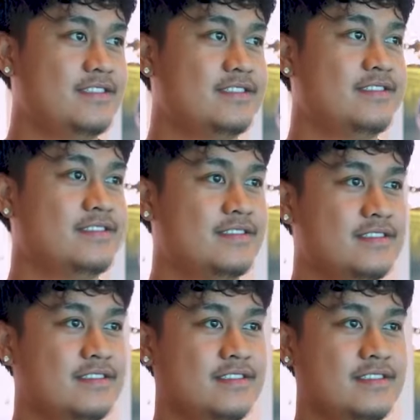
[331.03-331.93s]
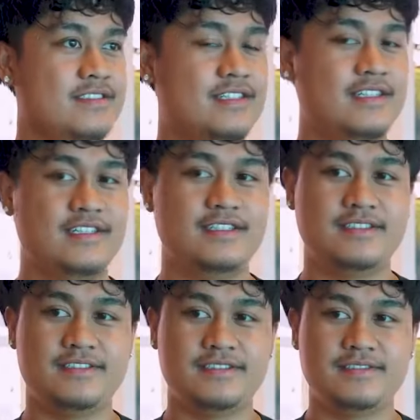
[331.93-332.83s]

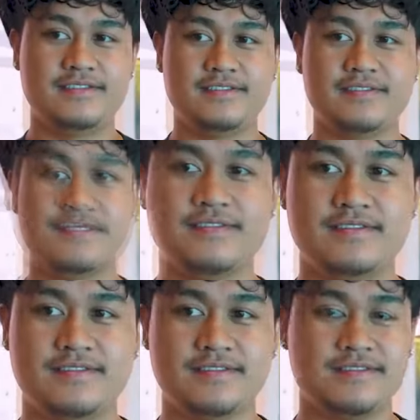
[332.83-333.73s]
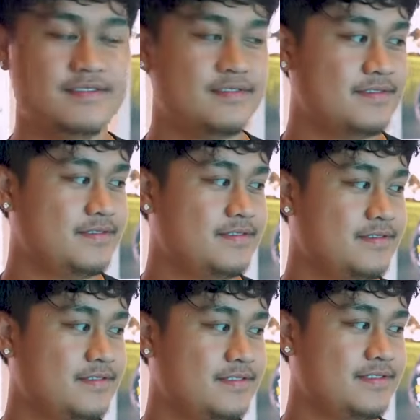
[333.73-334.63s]

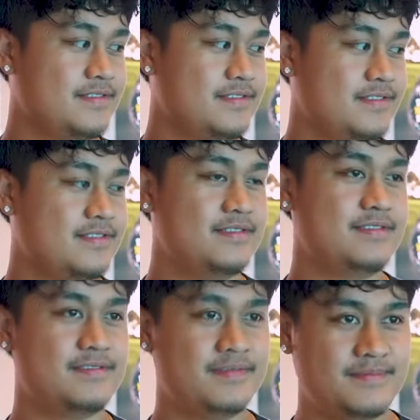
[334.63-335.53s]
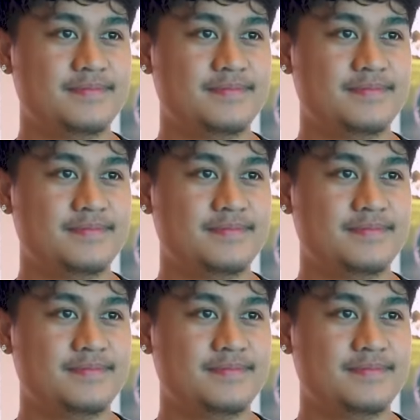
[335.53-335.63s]
(silent)